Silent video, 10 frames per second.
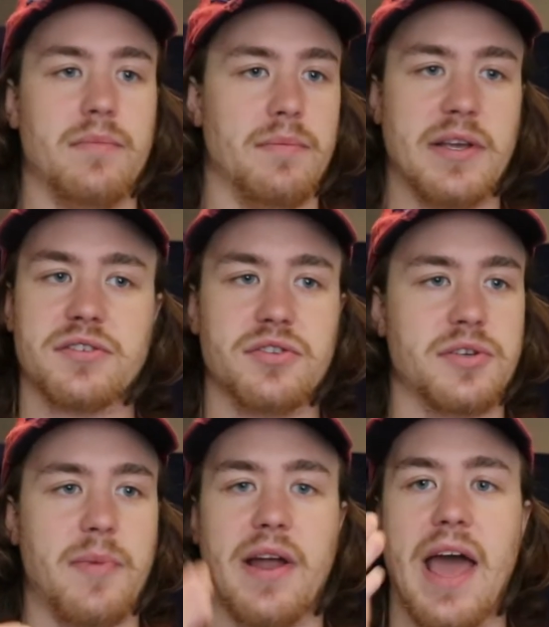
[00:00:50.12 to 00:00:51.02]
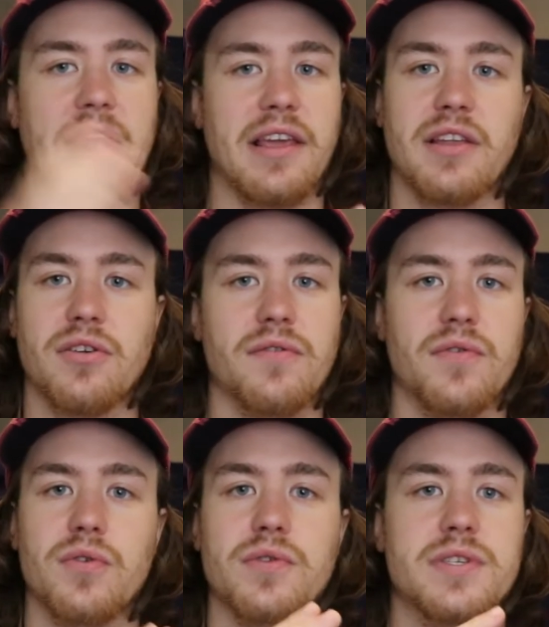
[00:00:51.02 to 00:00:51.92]
basically just about adding in good
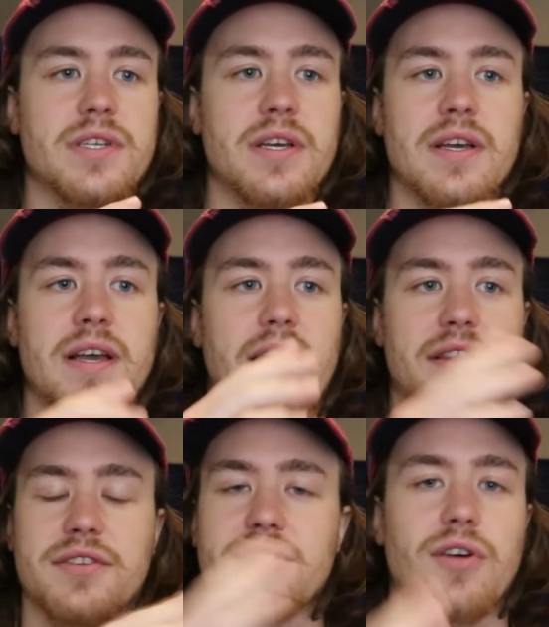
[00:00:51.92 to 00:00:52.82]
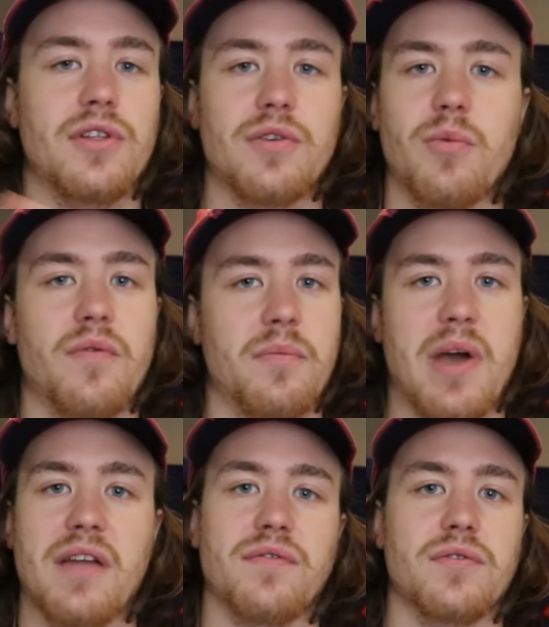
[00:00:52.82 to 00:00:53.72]
foods and slowly removing
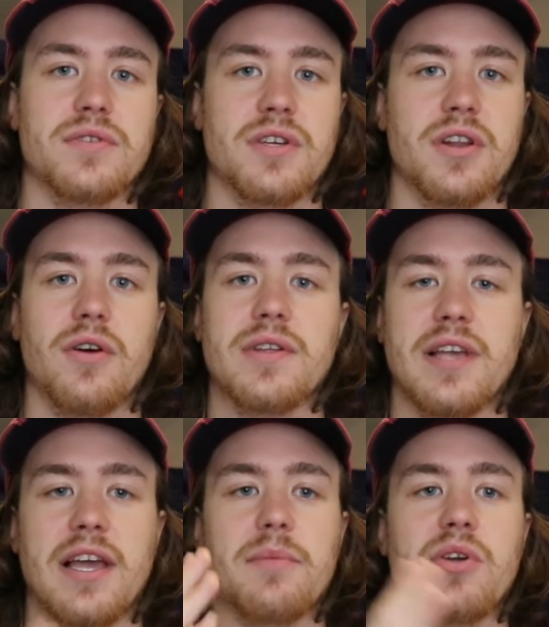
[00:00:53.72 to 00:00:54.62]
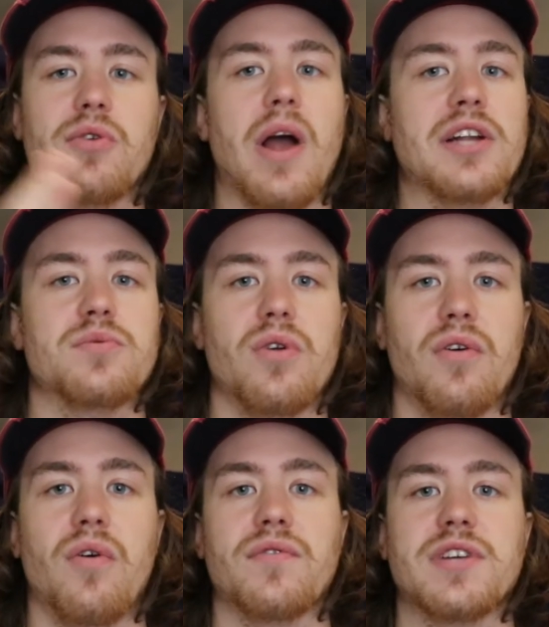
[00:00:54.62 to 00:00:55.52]
bad foods. It can be gradual
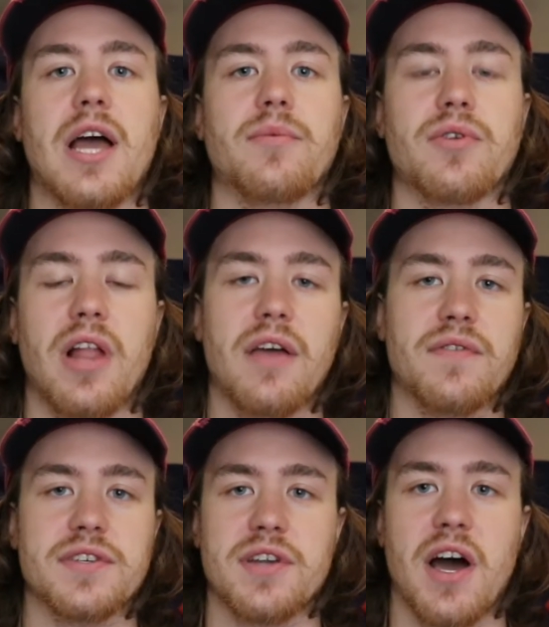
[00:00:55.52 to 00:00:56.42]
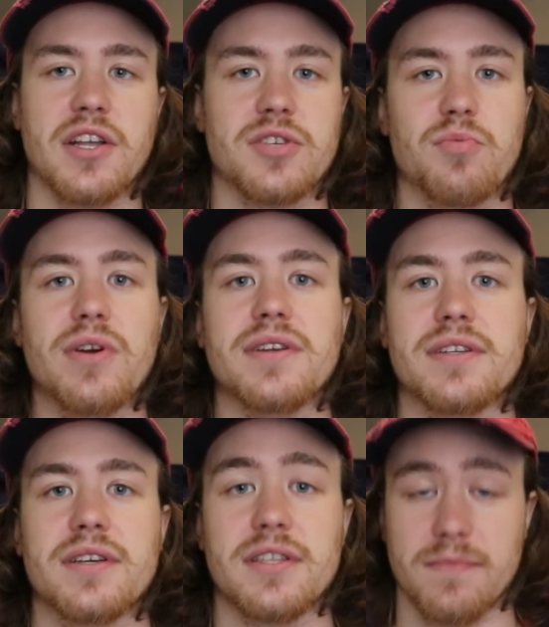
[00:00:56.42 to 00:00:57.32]
over time. Your life is not a
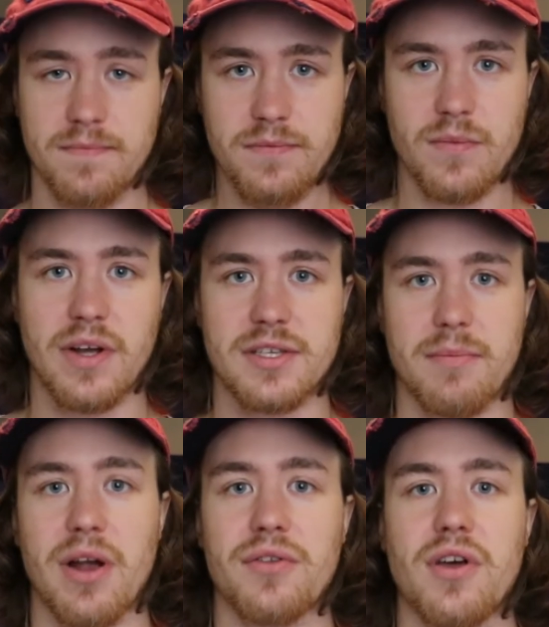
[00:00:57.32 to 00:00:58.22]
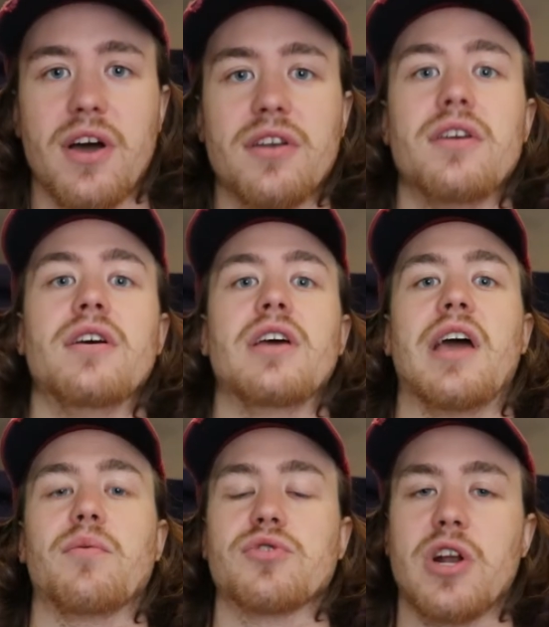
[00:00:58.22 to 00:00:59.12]
sprint. Right, it's a marathon,
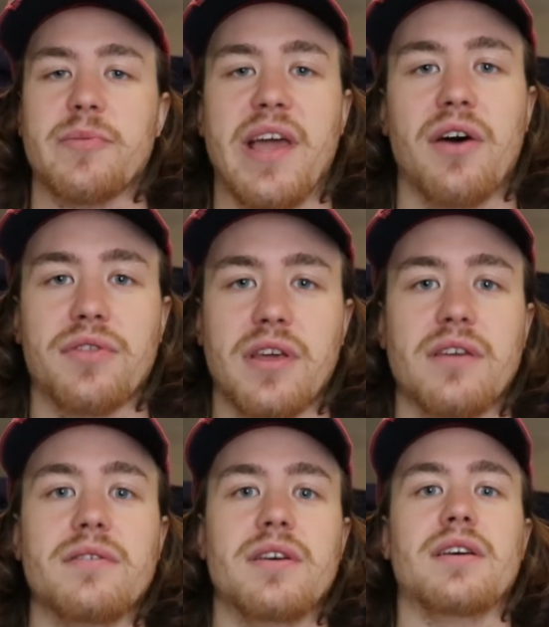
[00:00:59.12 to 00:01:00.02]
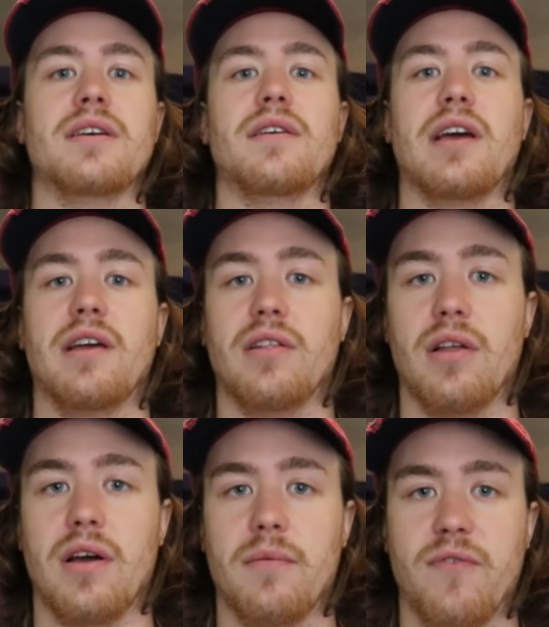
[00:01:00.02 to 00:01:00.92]
and we're trying to be healthy and
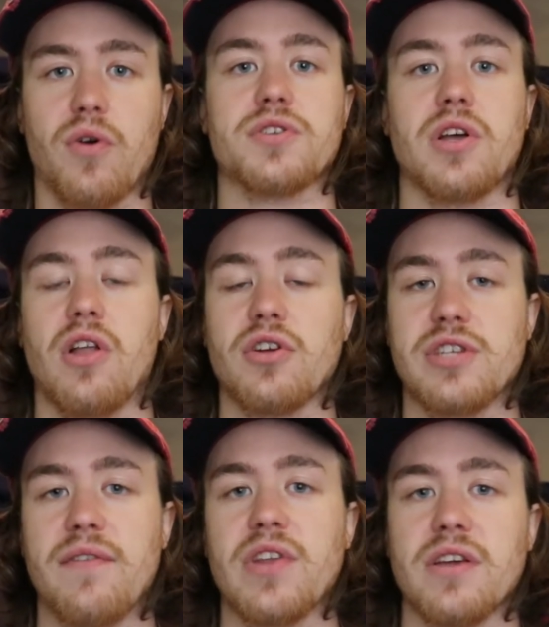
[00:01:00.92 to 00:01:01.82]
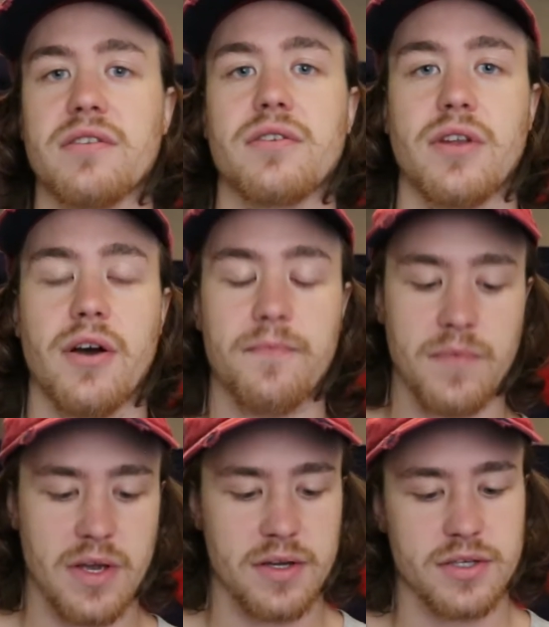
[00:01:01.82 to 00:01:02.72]
focus on longevity.
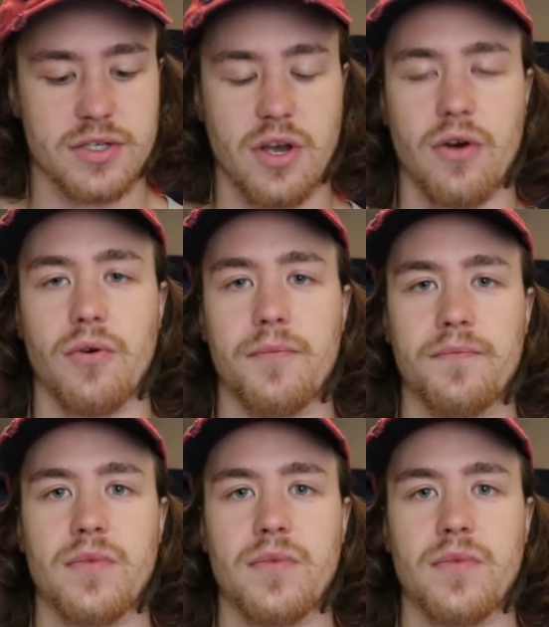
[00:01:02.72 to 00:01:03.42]
So